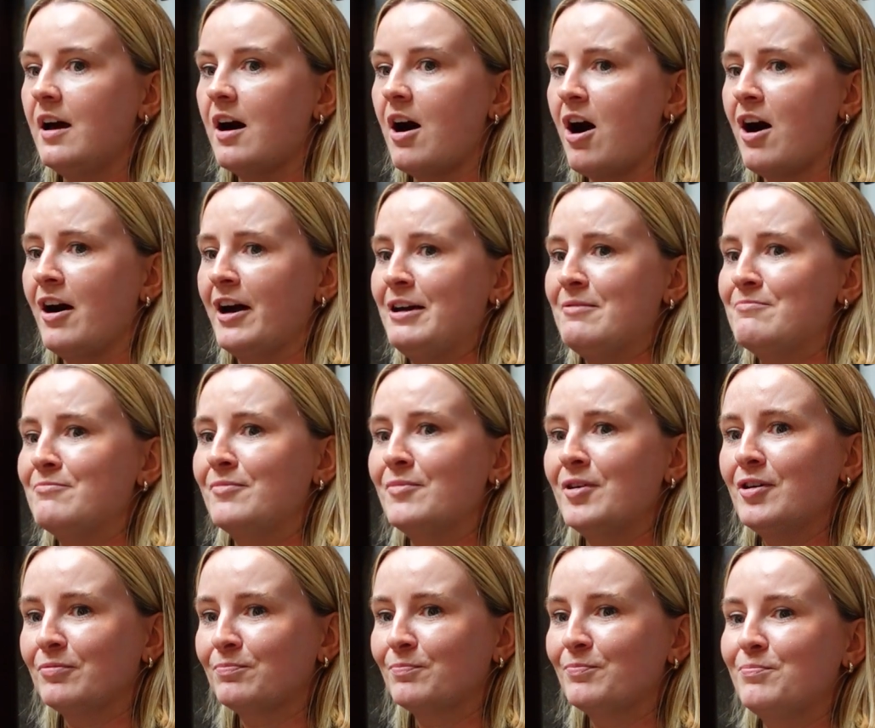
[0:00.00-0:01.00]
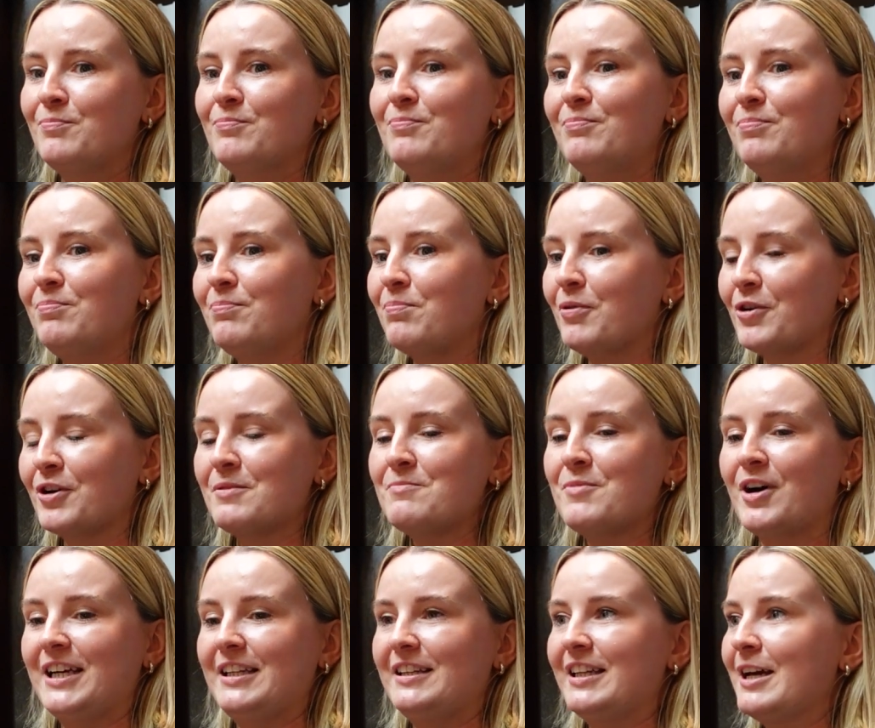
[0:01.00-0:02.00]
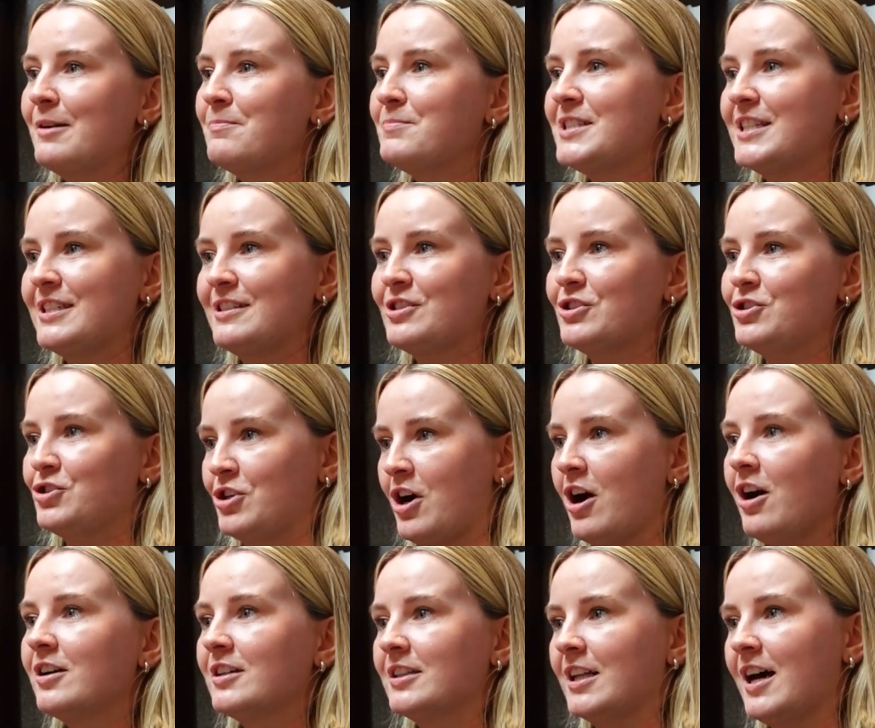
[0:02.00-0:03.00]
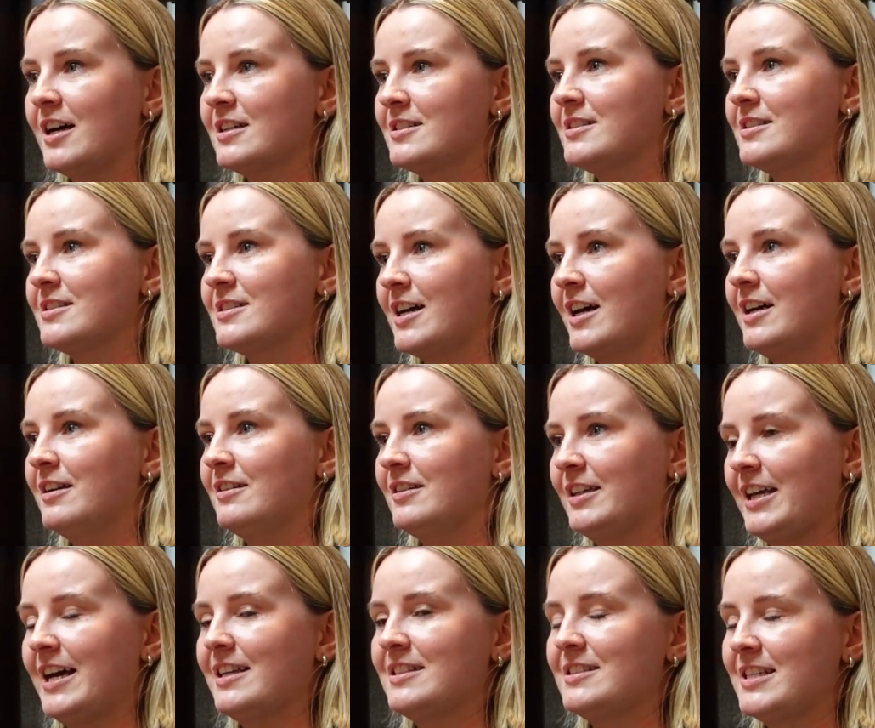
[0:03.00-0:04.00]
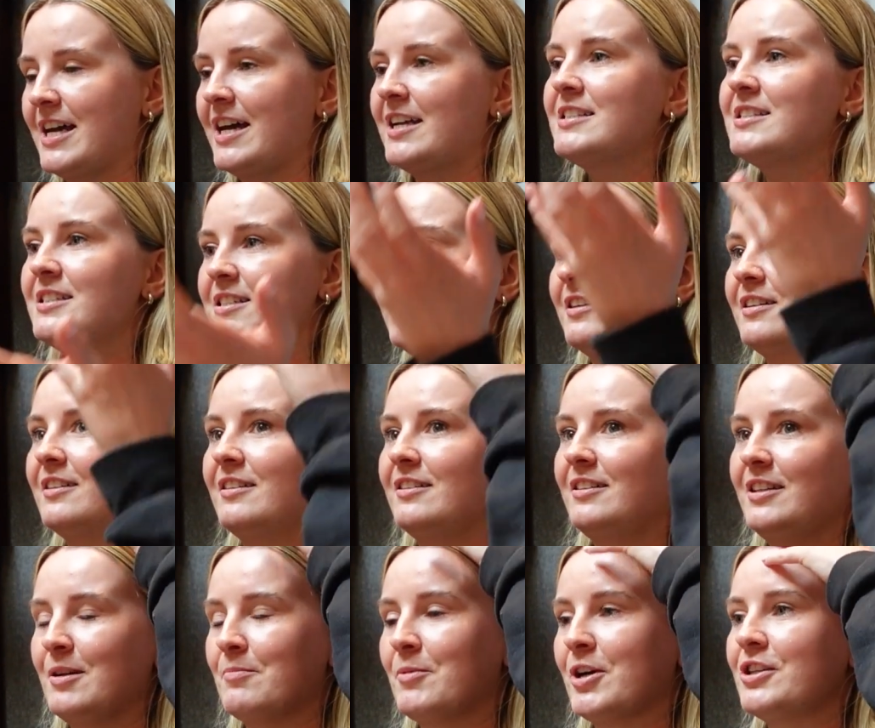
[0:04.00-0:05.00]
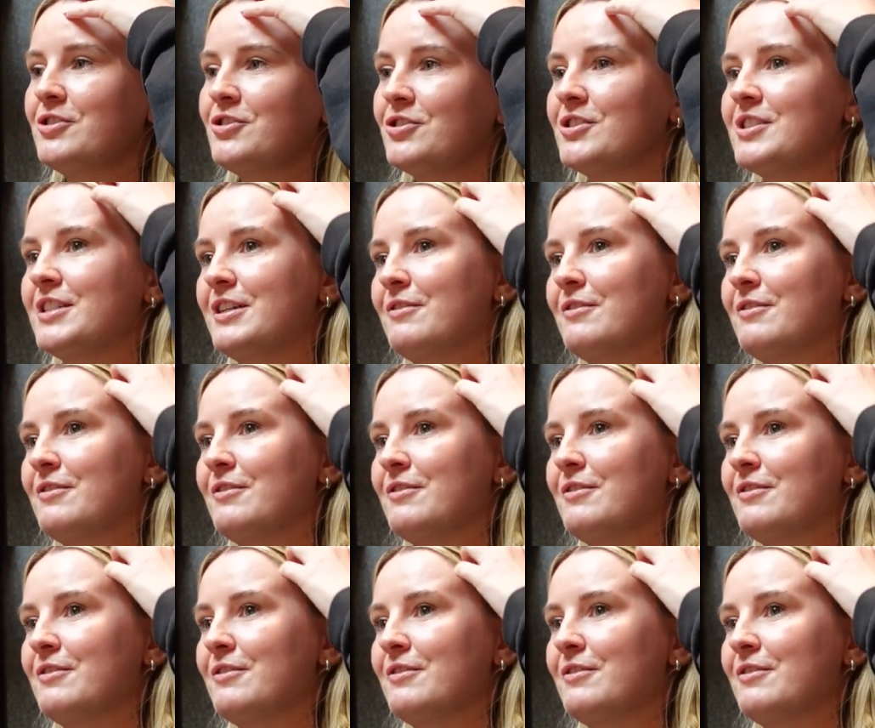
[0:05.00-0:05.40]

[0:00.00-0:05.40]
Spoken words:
I'm putting my lips into shot glasses and getting sent to the emergency